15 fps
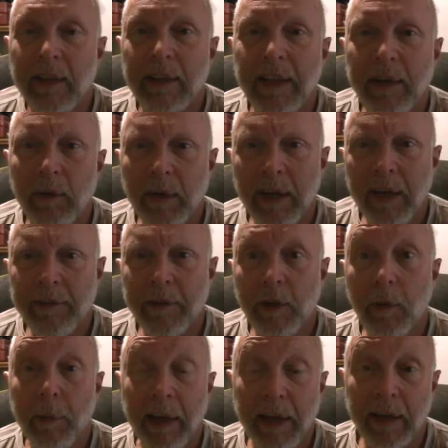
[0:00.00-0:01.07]
they don't have to
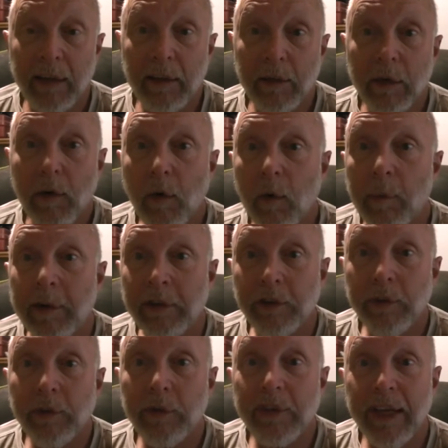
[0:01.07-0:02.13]
go back and learn a whole bunch
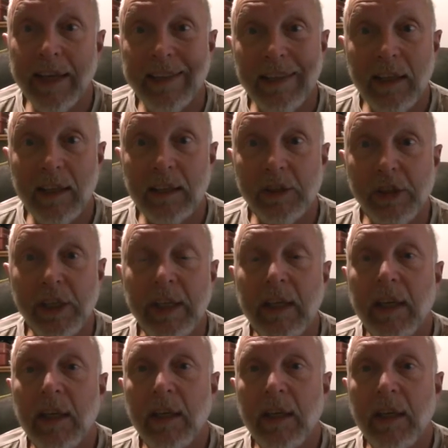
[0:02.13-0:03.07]
of new technology